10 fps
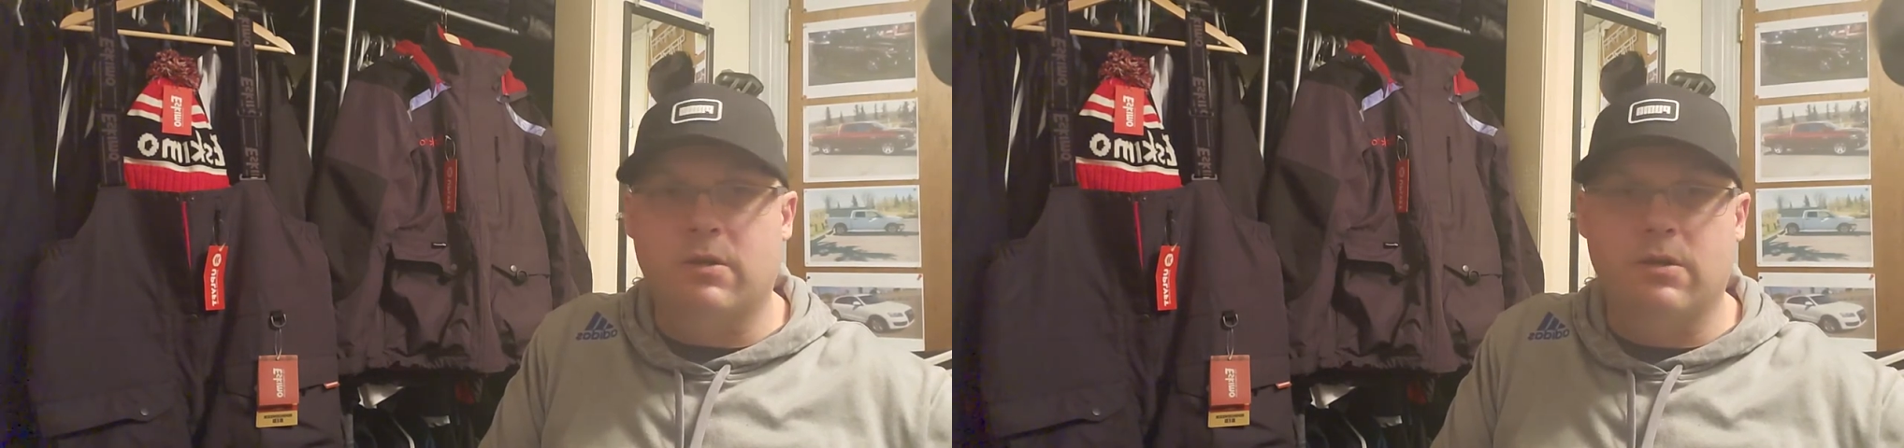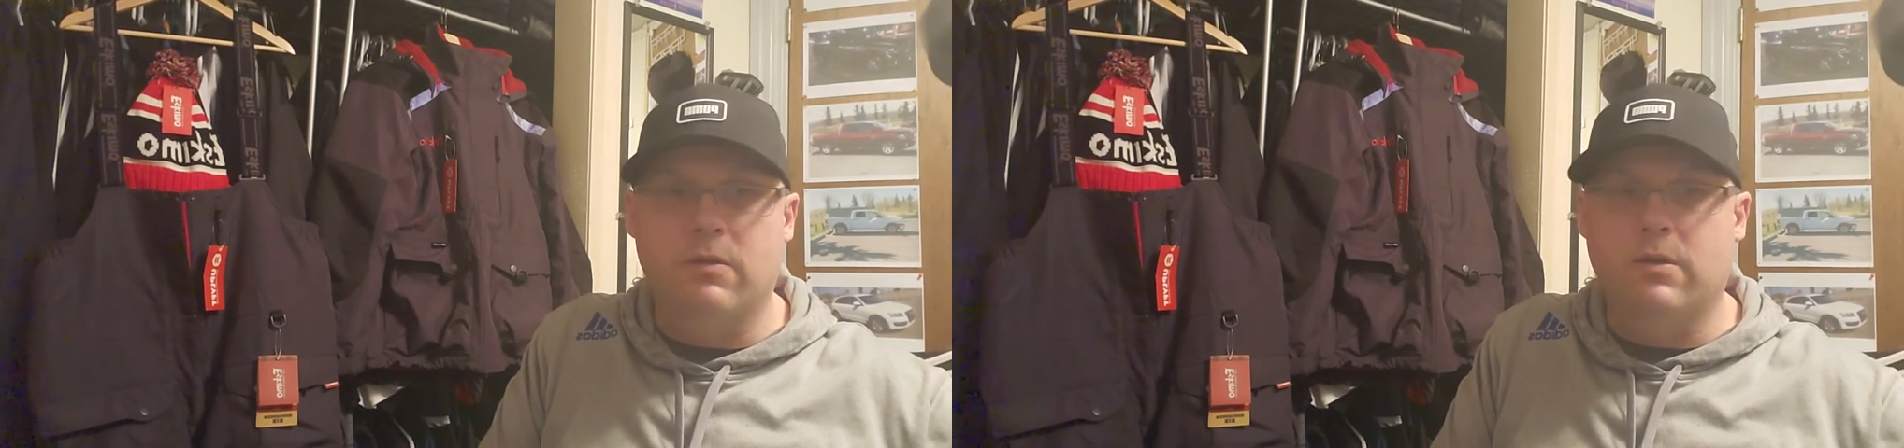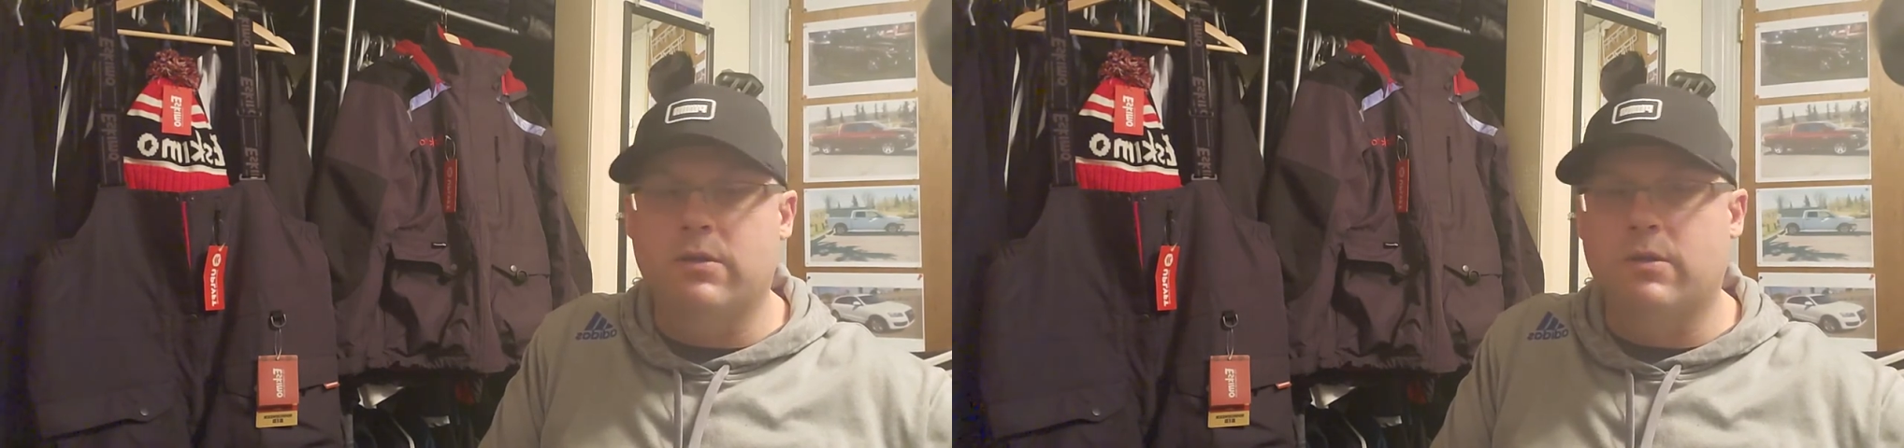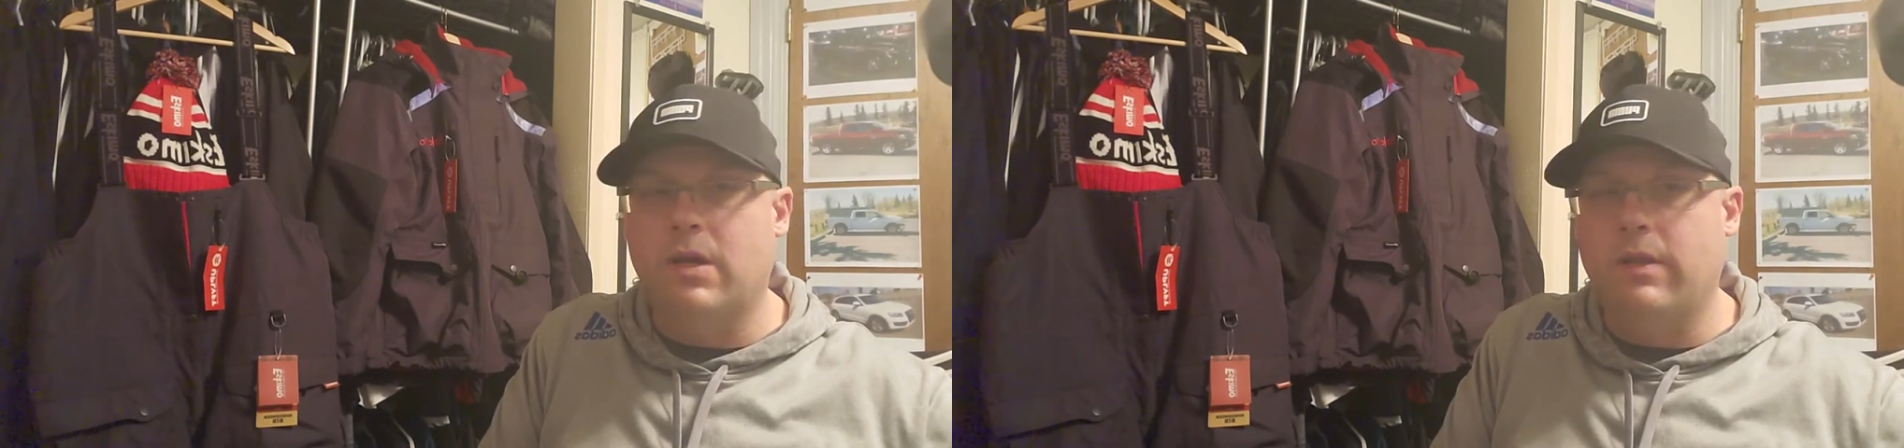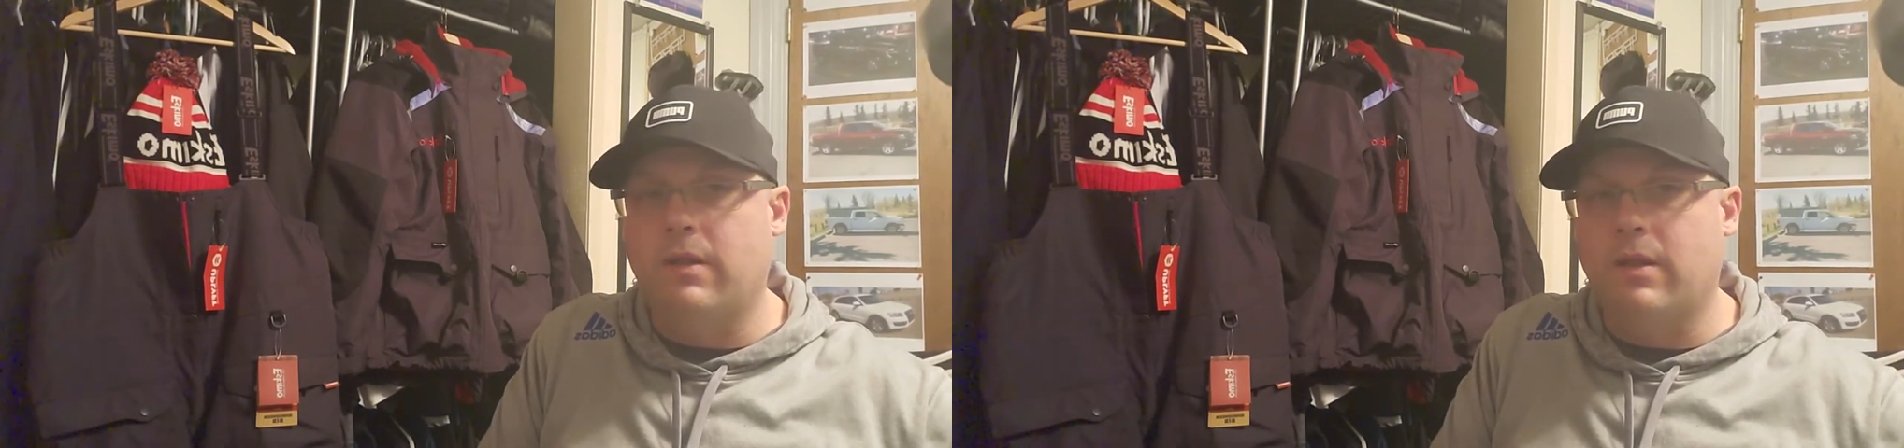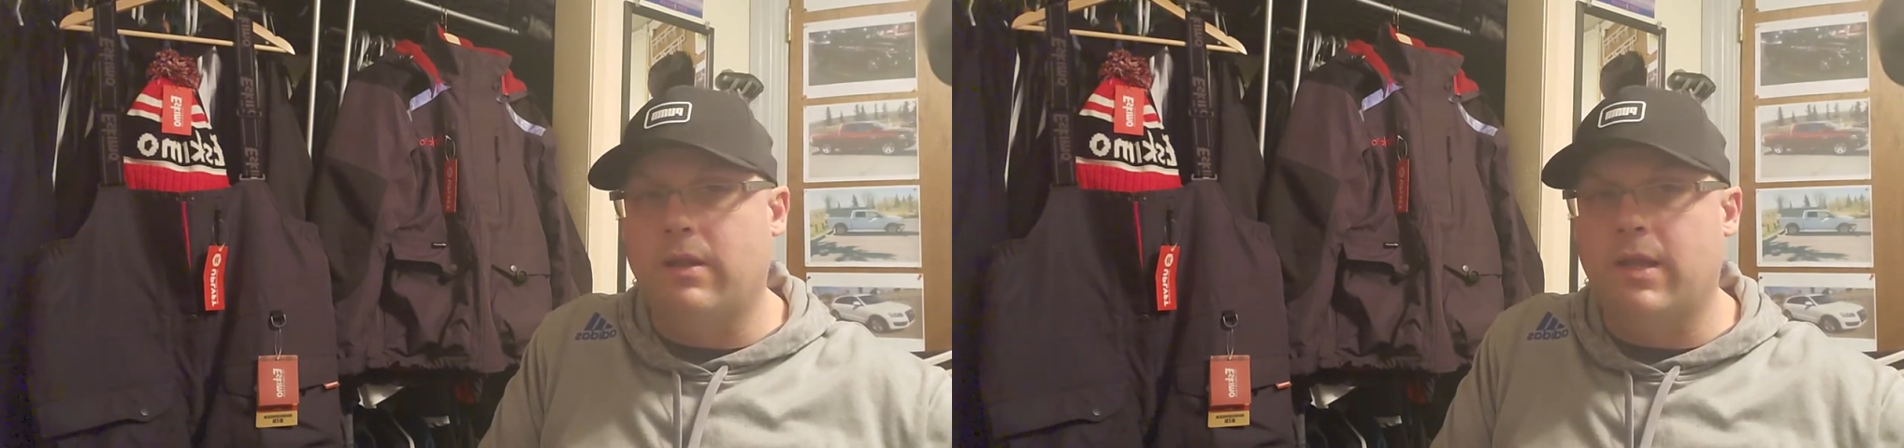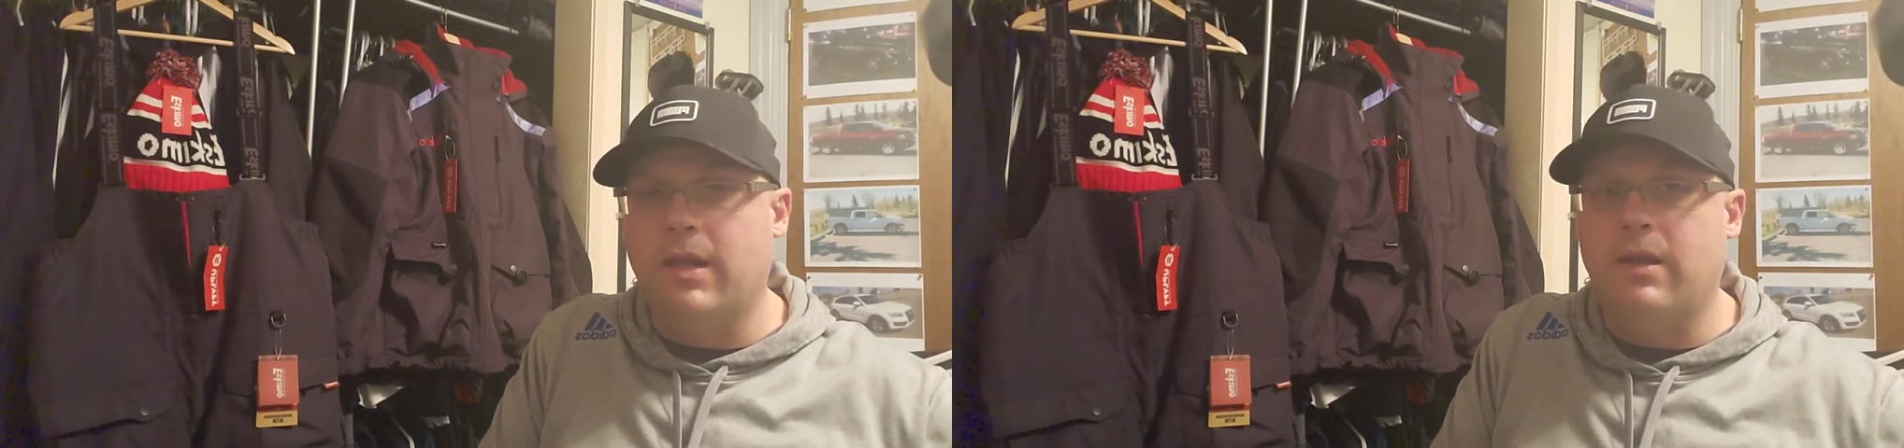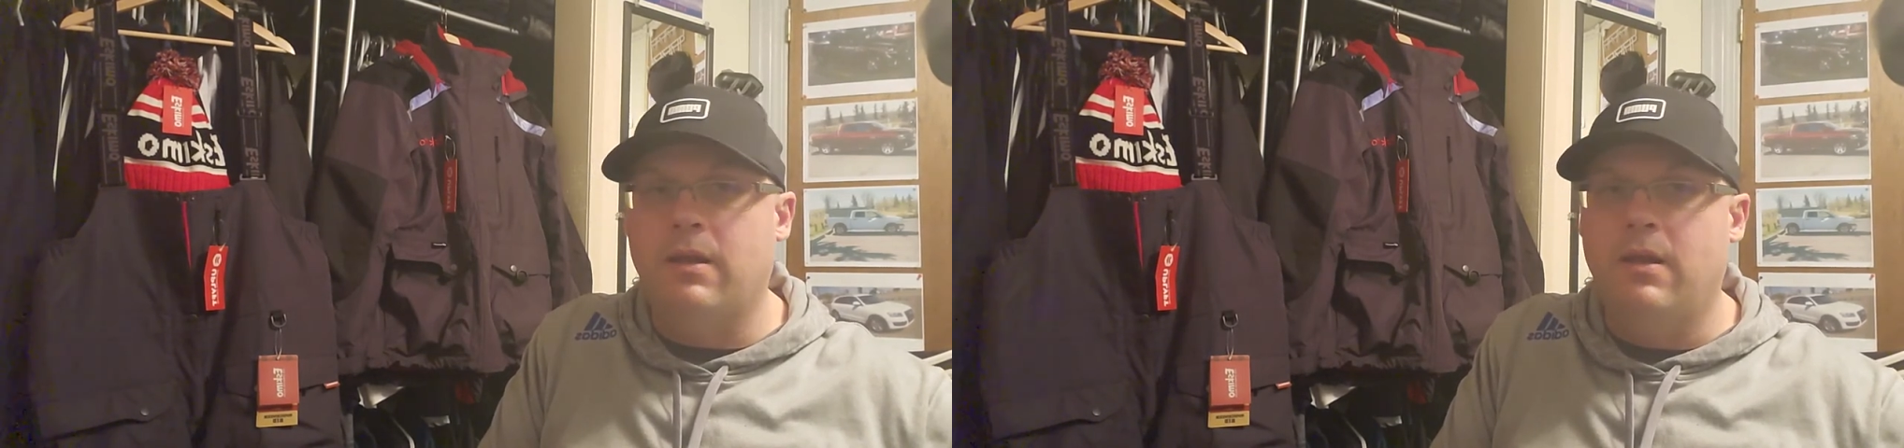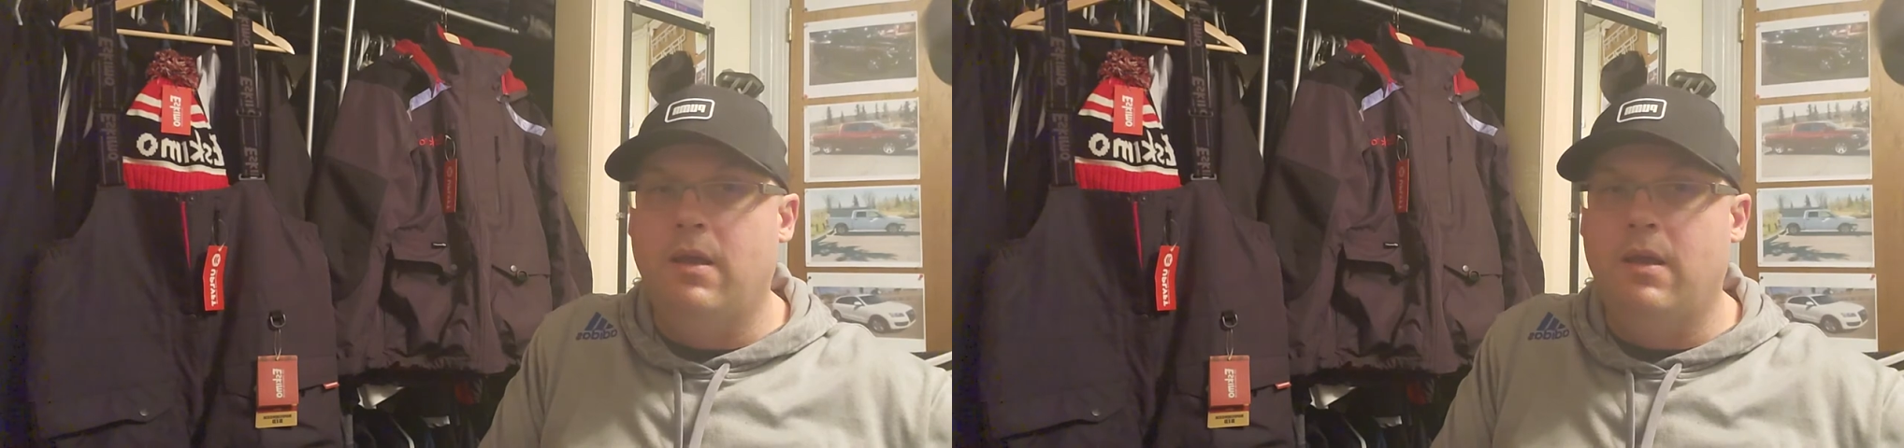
or lures or anything like that,